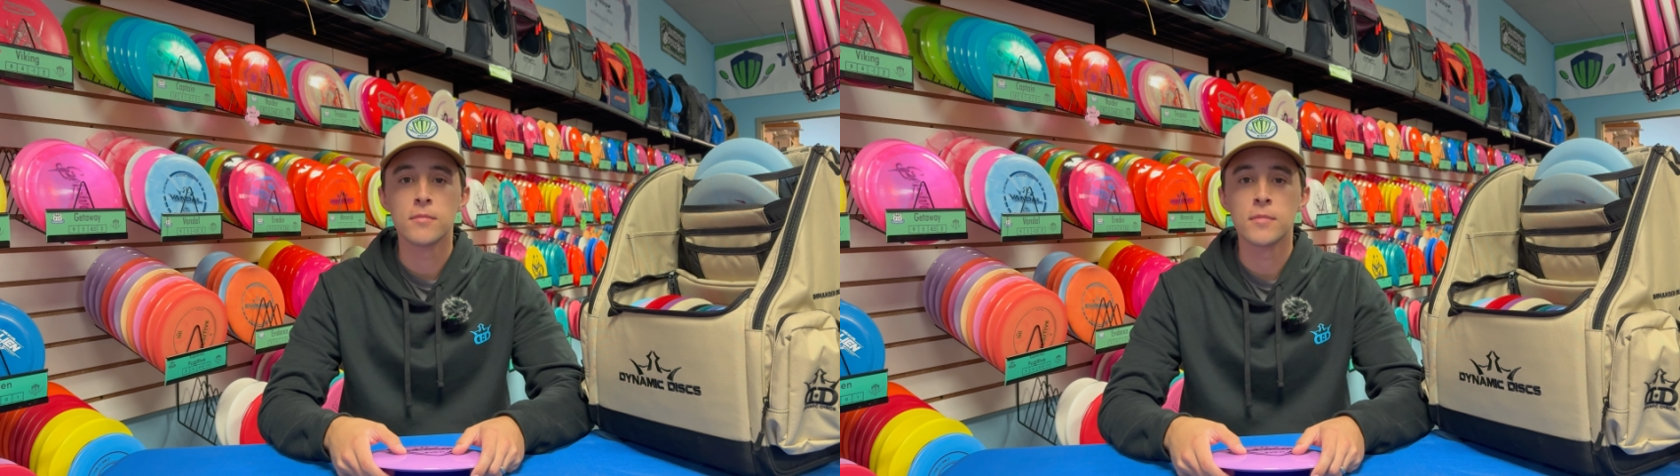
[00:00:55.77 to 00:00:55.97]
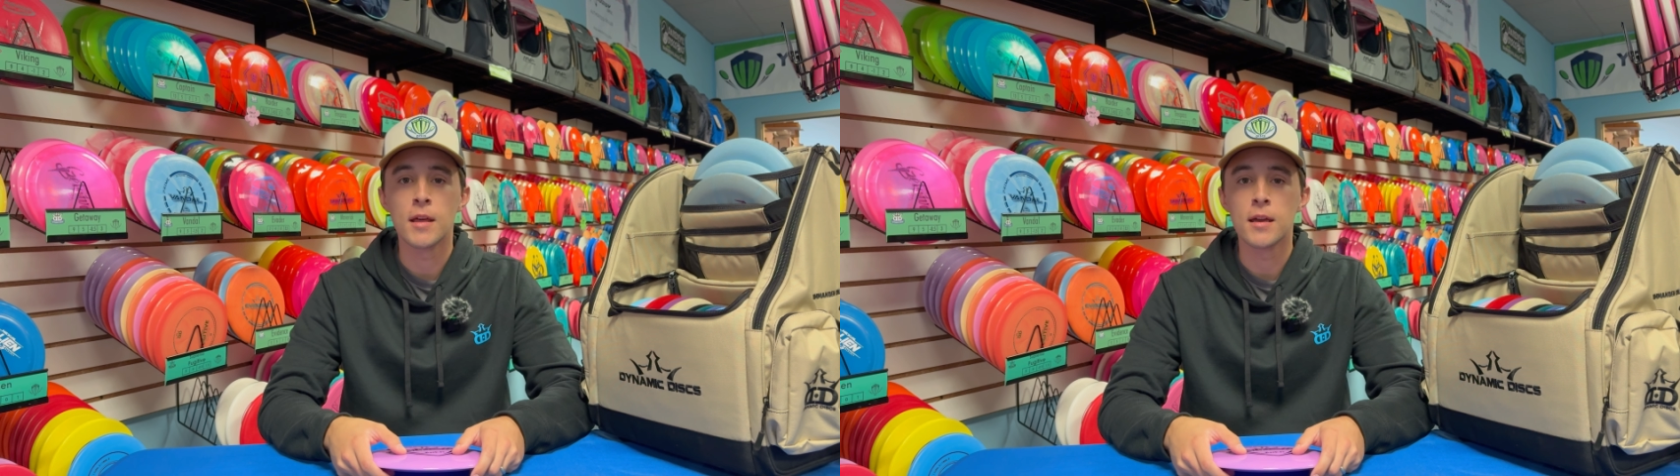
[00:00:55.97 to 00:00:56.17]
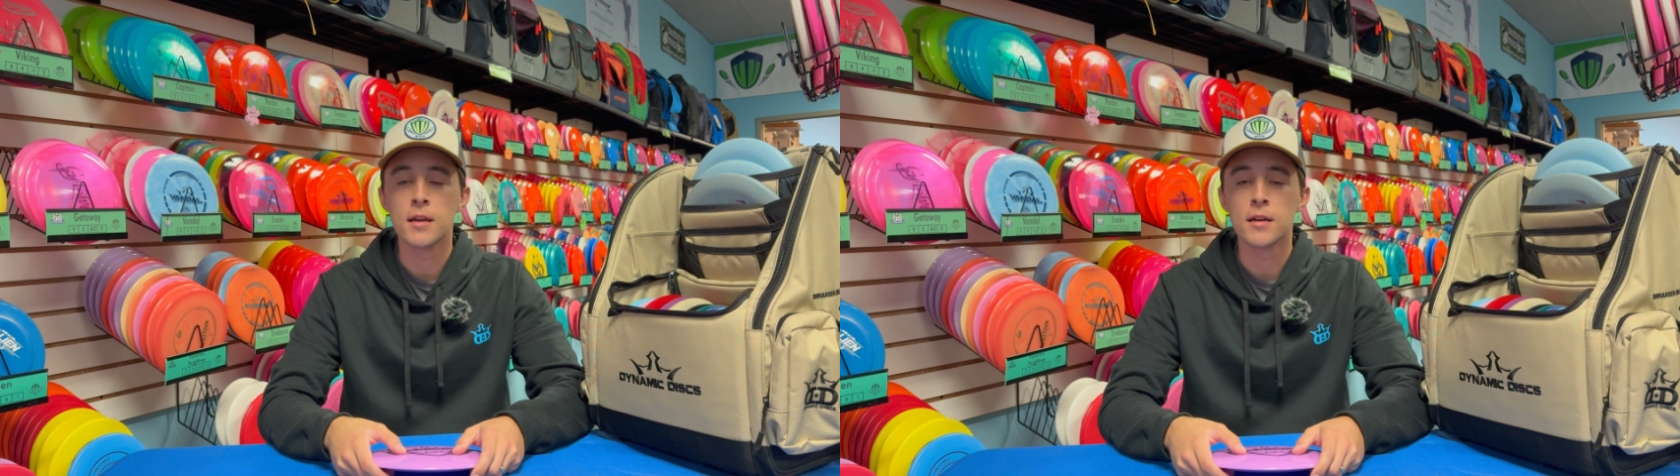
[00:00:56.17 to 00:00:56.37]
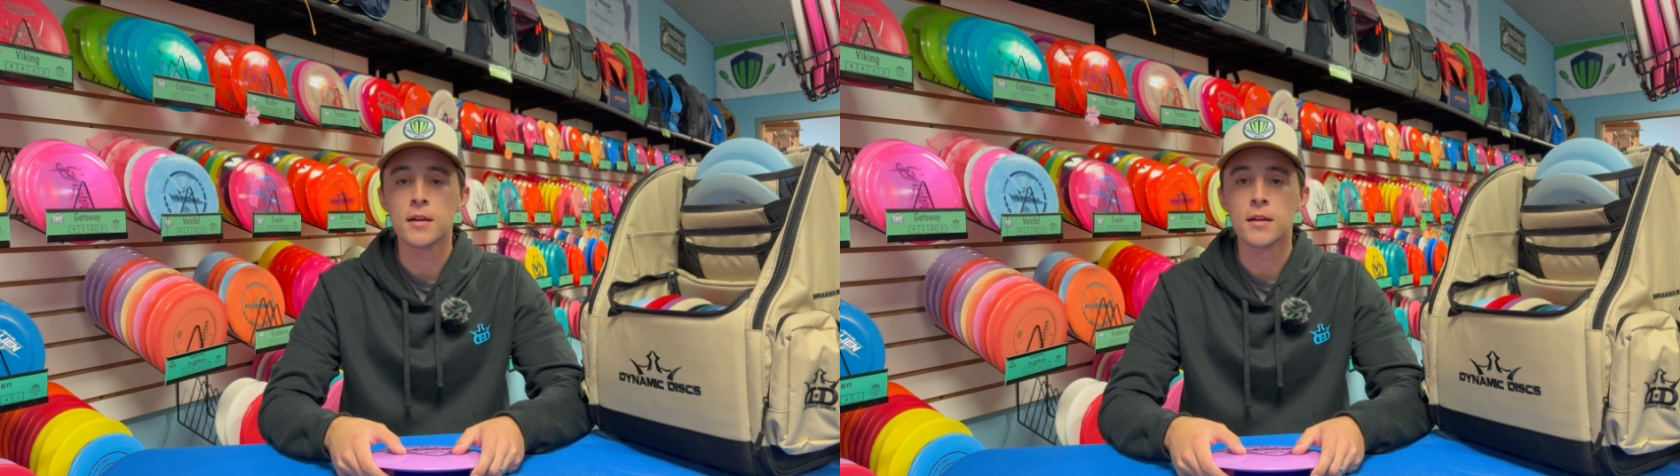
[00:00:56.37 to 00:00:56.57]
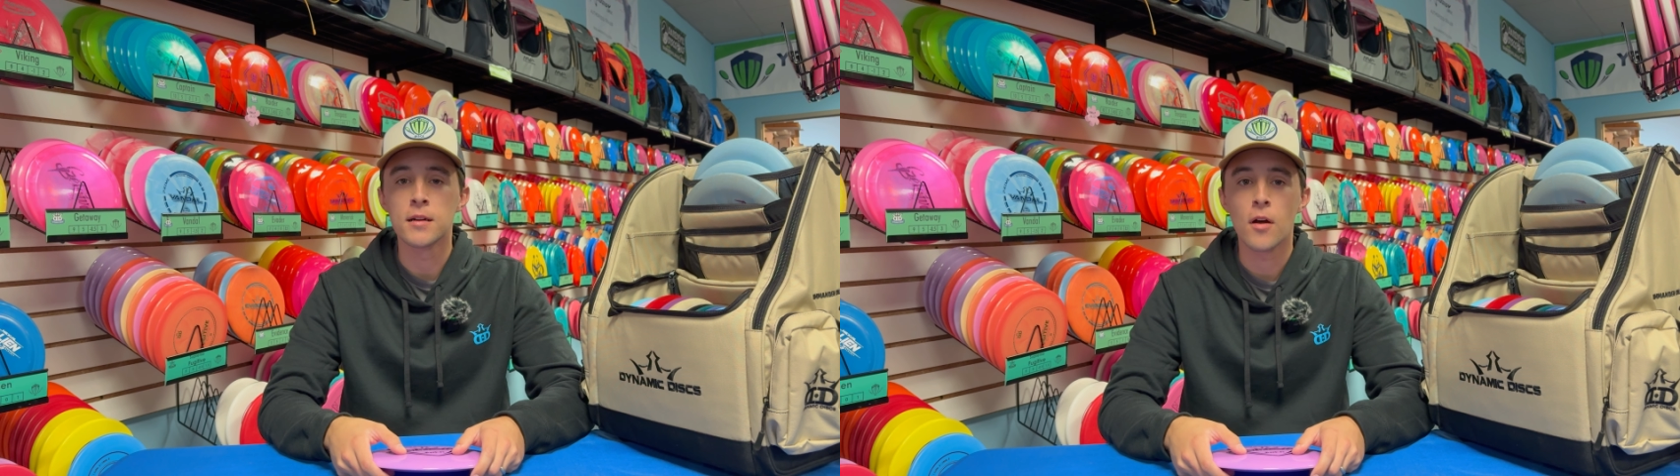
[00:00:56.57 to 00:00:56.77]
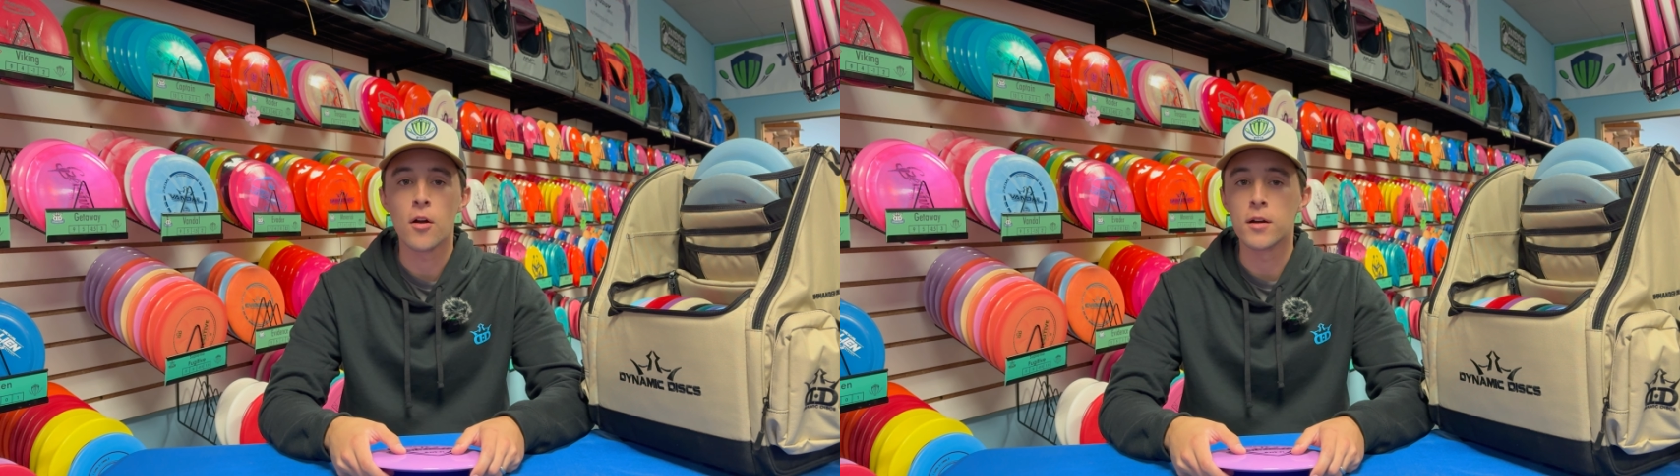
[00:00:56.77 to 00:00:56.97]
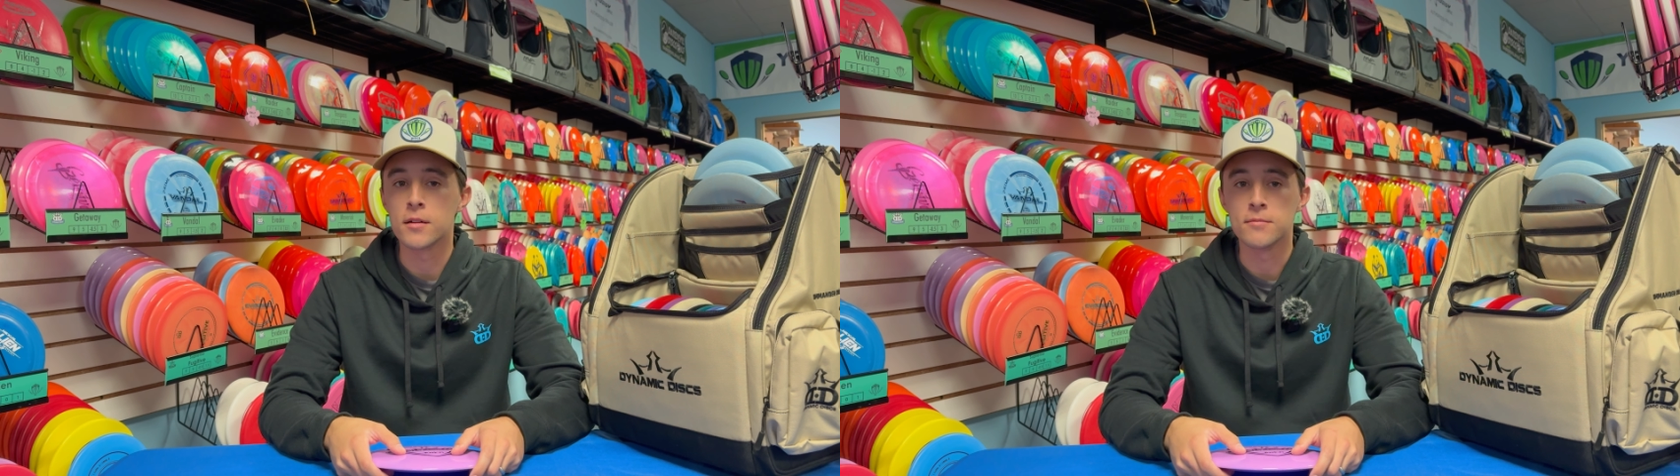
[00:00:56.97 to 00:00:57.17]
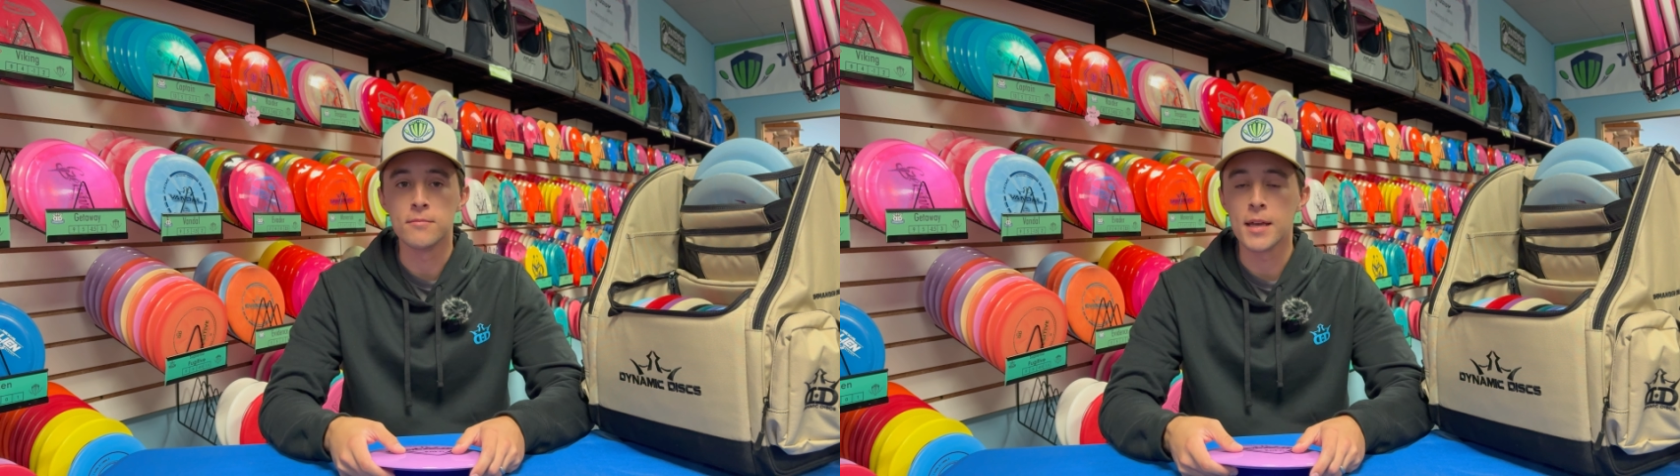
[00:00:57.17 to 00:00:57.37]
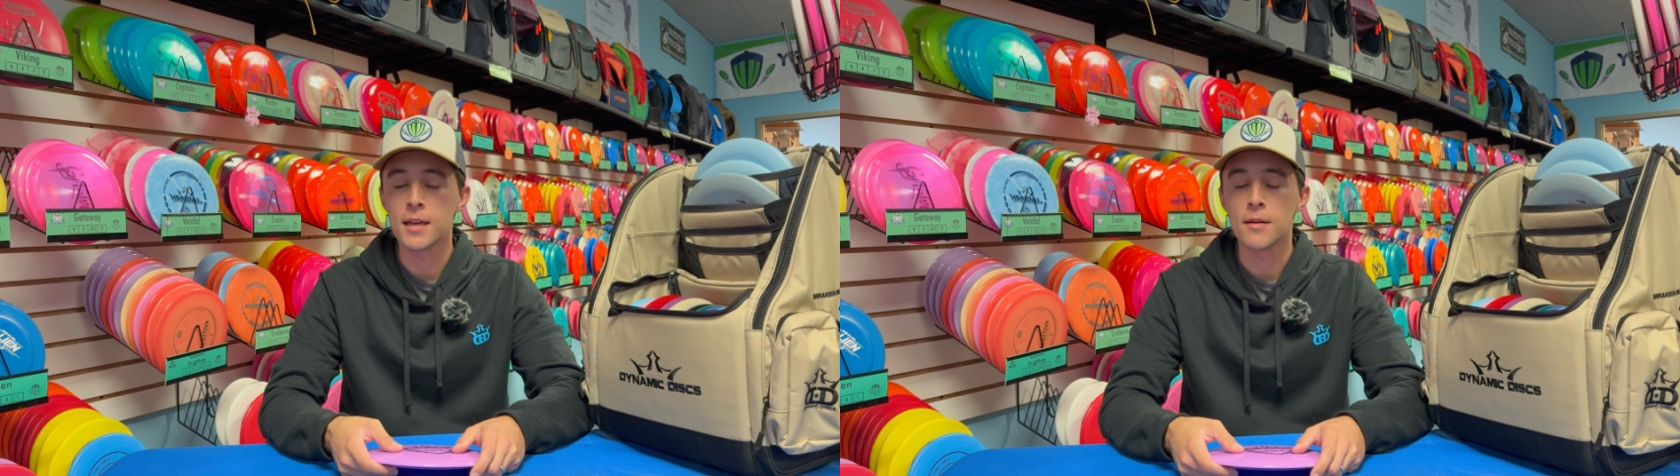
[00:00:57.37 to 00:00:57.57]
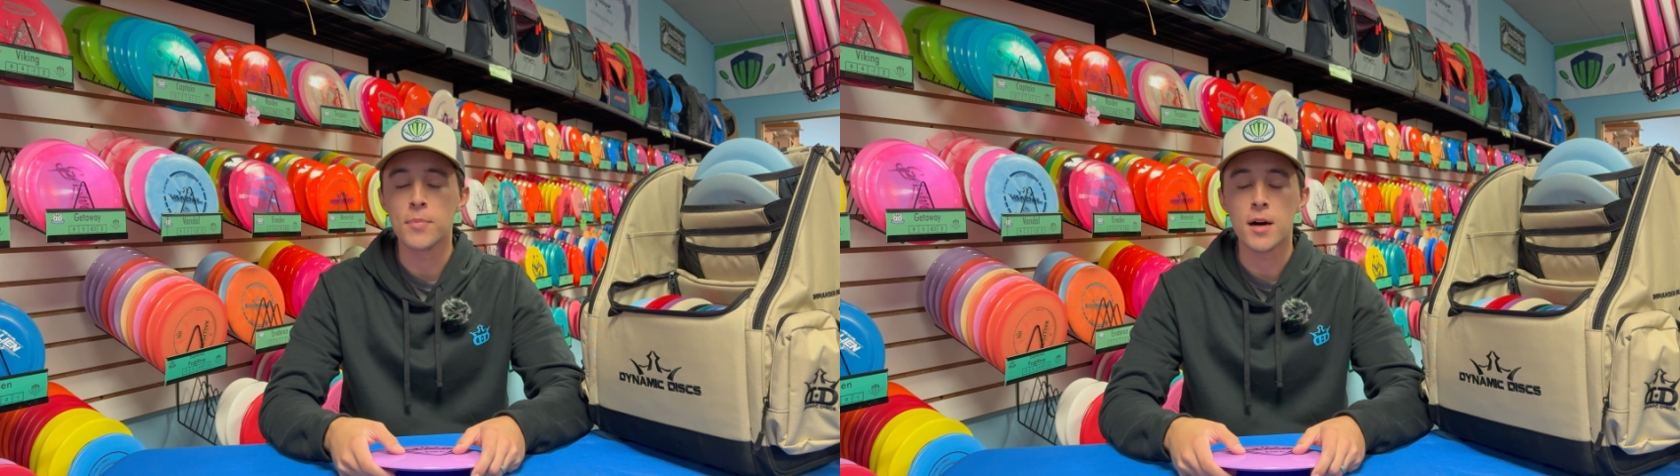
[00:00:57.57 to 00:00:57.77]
They are making it